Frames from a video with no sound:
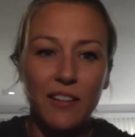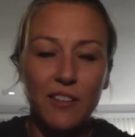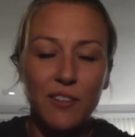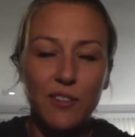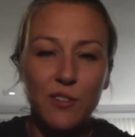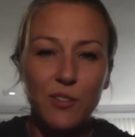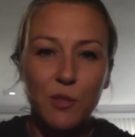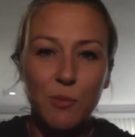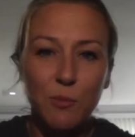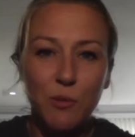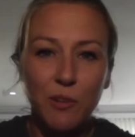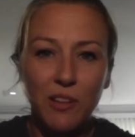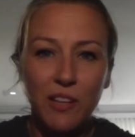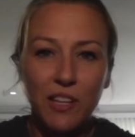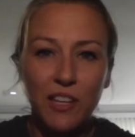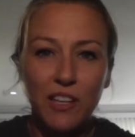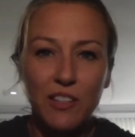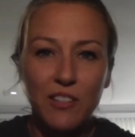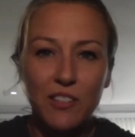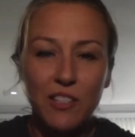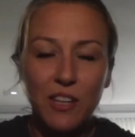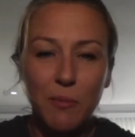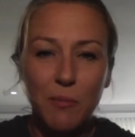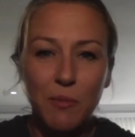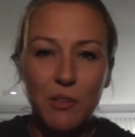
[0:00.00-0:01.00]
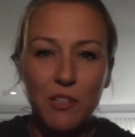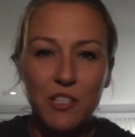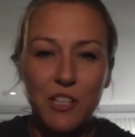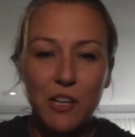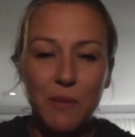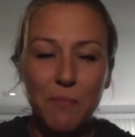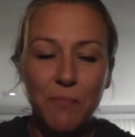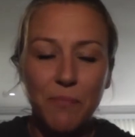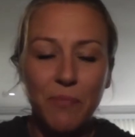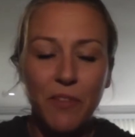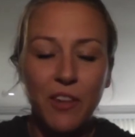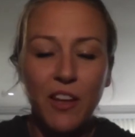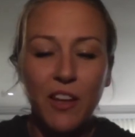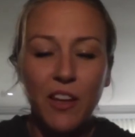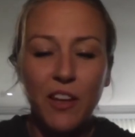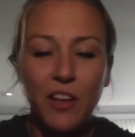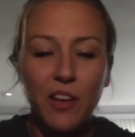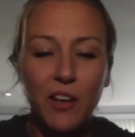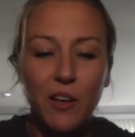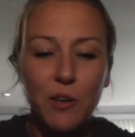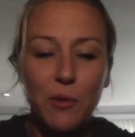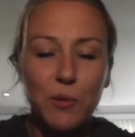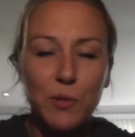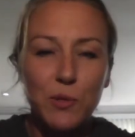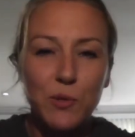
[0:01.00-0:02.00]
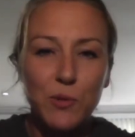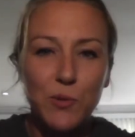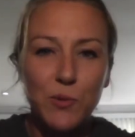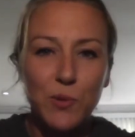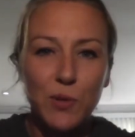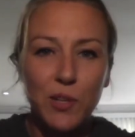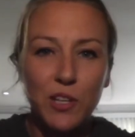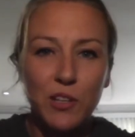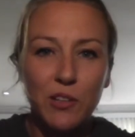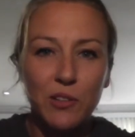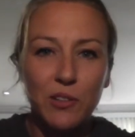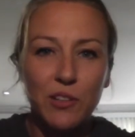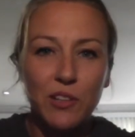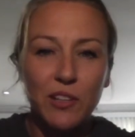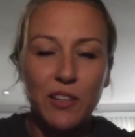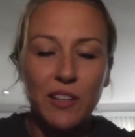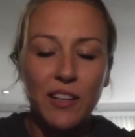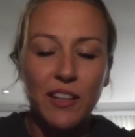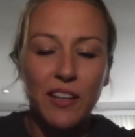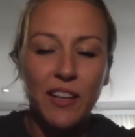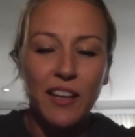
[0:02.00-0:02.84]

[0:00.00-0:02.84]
Super League championship, which was really cool.